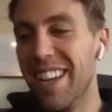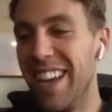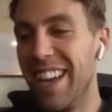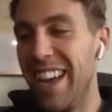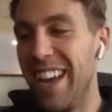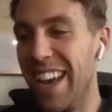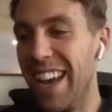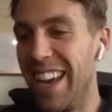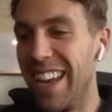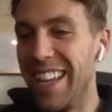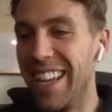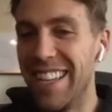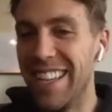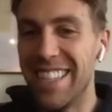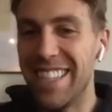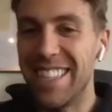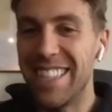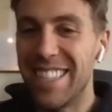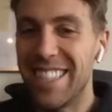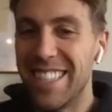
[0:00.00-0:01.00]

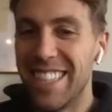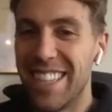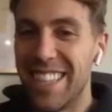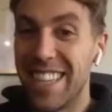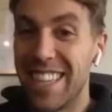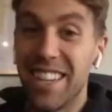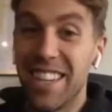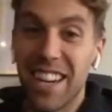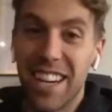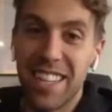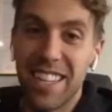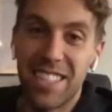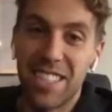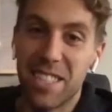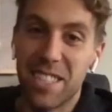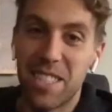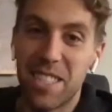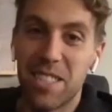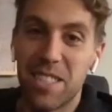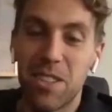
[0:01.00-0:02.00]
And he got
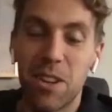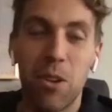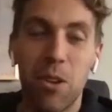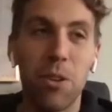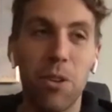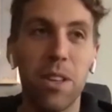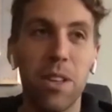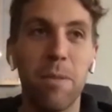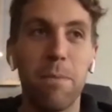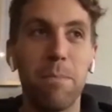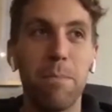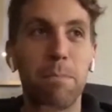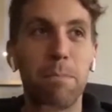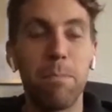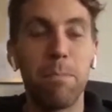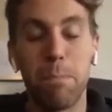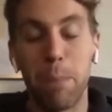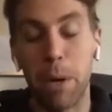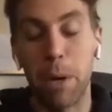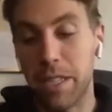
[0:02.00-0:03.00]
just totally
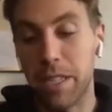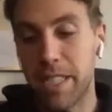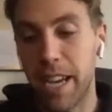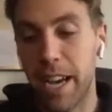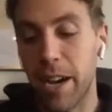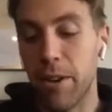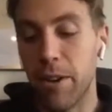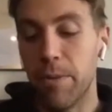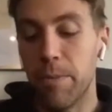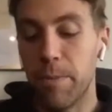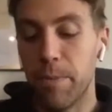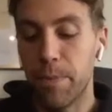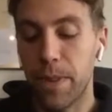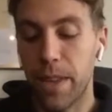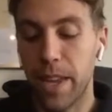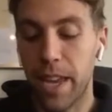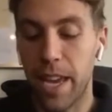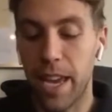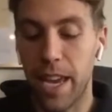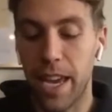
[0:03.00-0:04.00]
burnt out
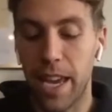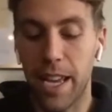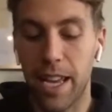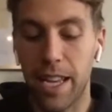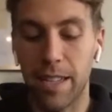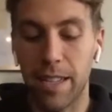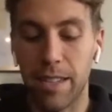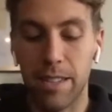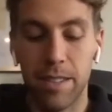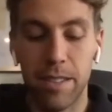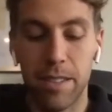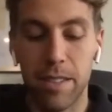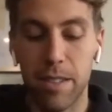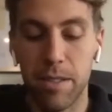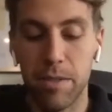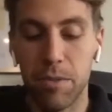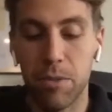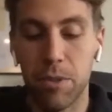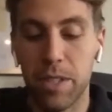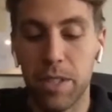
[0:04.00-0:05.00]
and
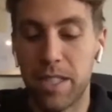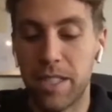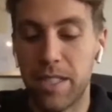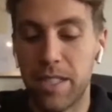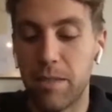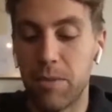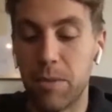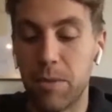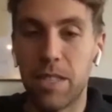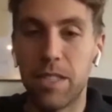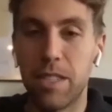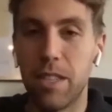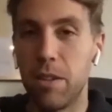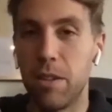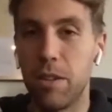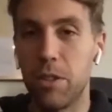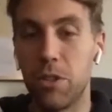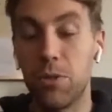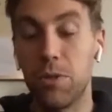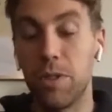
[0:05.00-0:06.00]
was
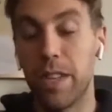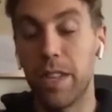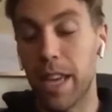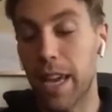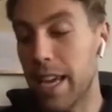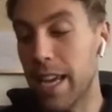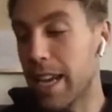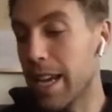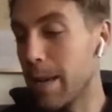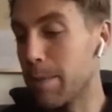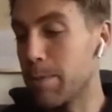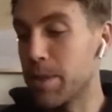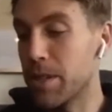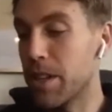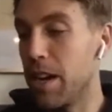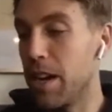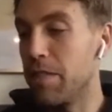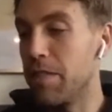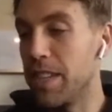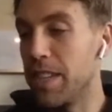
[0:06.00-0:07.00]
doing 8 cups of
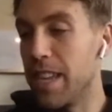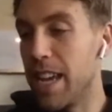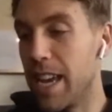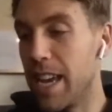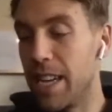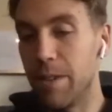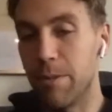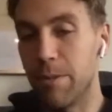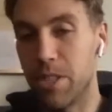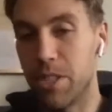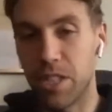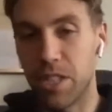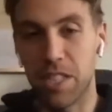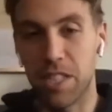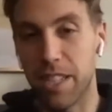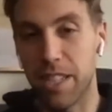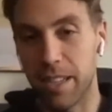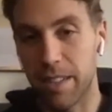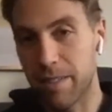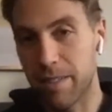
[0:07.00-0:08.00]
coffee a day, and it was just
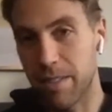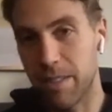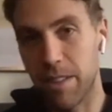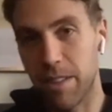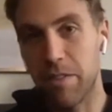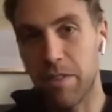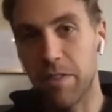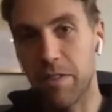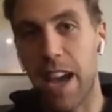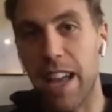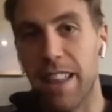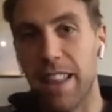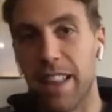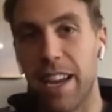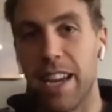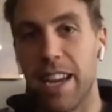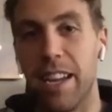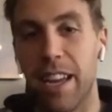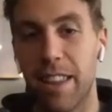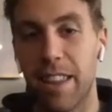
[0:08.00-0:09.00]

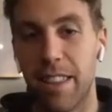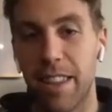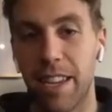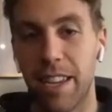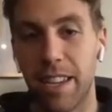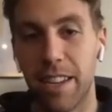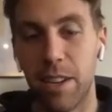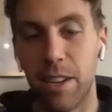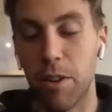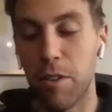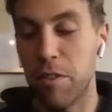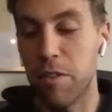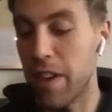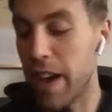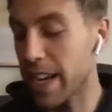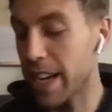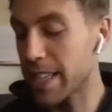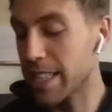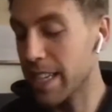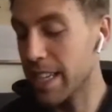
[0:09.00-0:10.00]
flatline, nothing, no
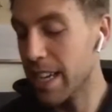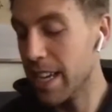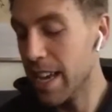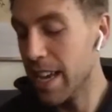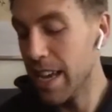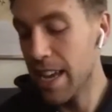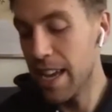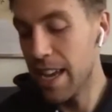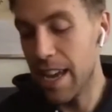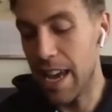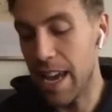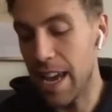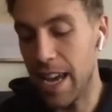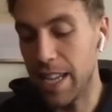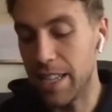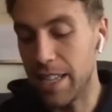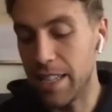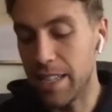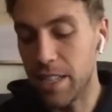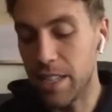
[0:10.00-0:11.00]
effect.
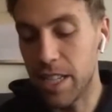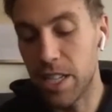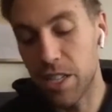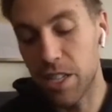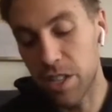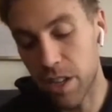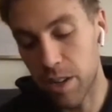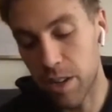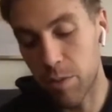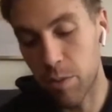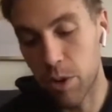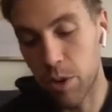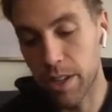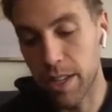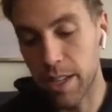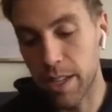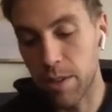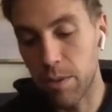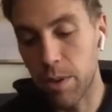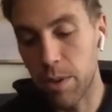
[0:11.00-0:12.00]
And he started
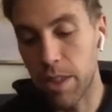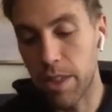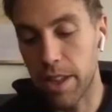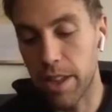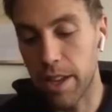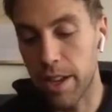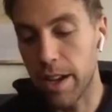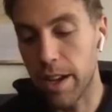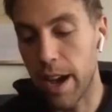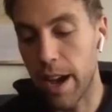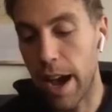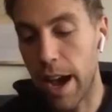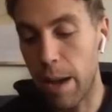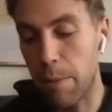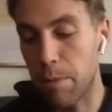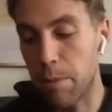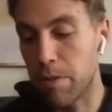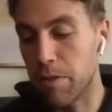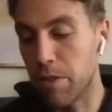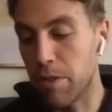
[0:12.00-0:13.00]
working with a high
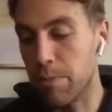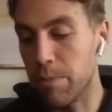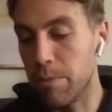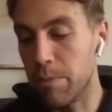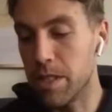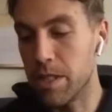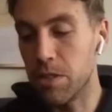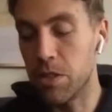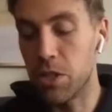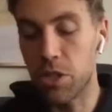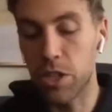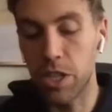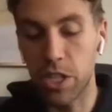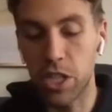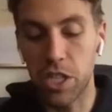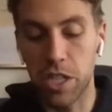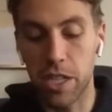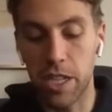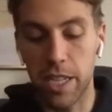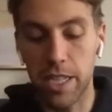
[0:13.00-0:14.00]
performance
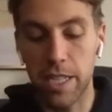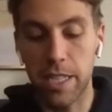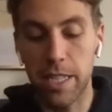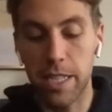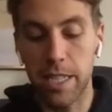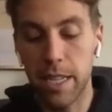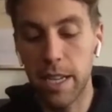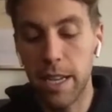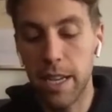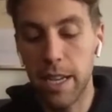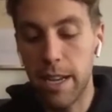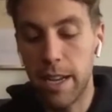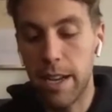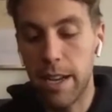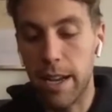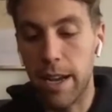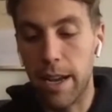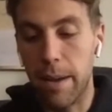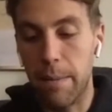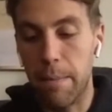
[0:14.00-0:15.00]
nutritionist,
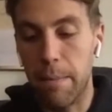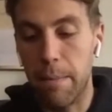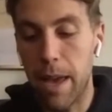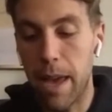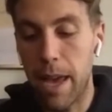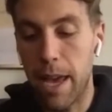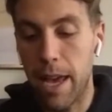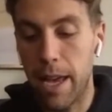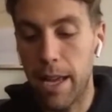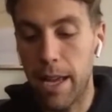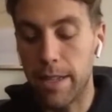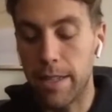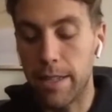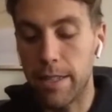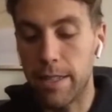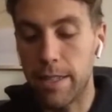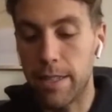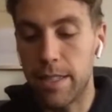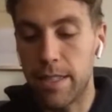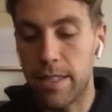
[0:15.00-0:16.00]

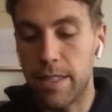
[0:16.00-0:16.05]
and